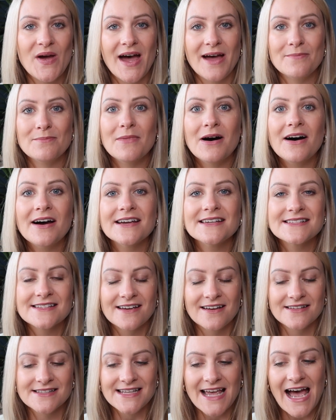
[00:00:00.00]
And my
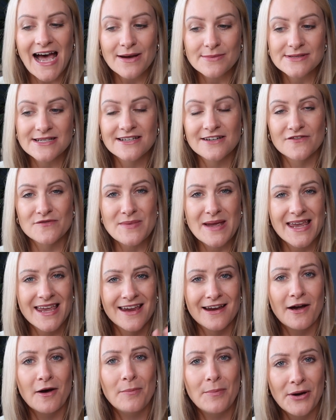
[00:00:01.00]
sons absolutely love
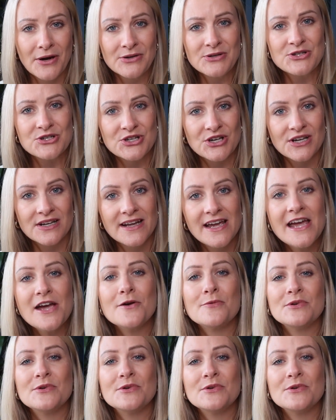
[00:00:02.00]
making a potion,